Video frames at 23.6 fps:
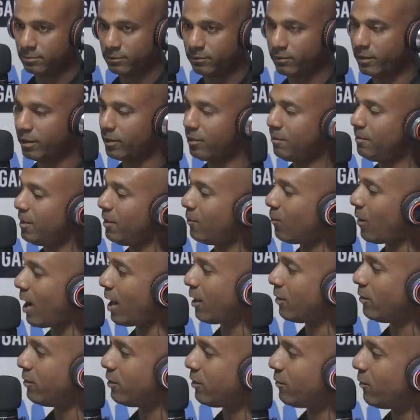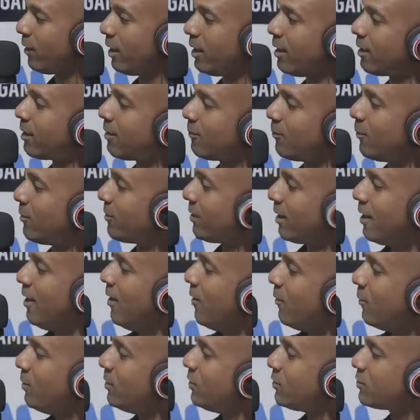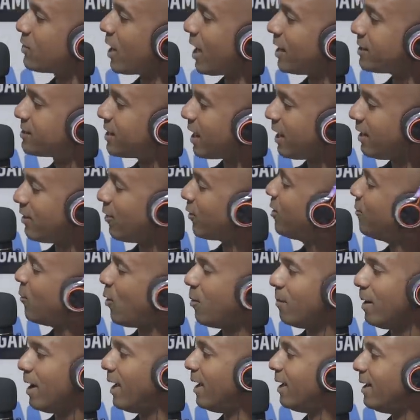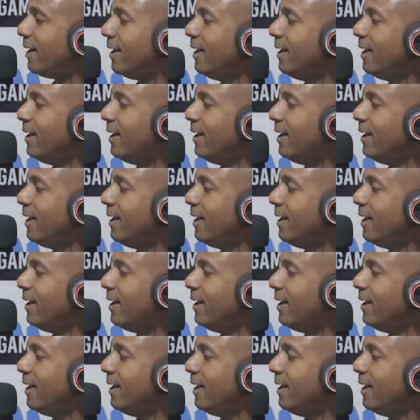Fuck you mean Wilder the Creator? what, are you trying to say? No, come on, man.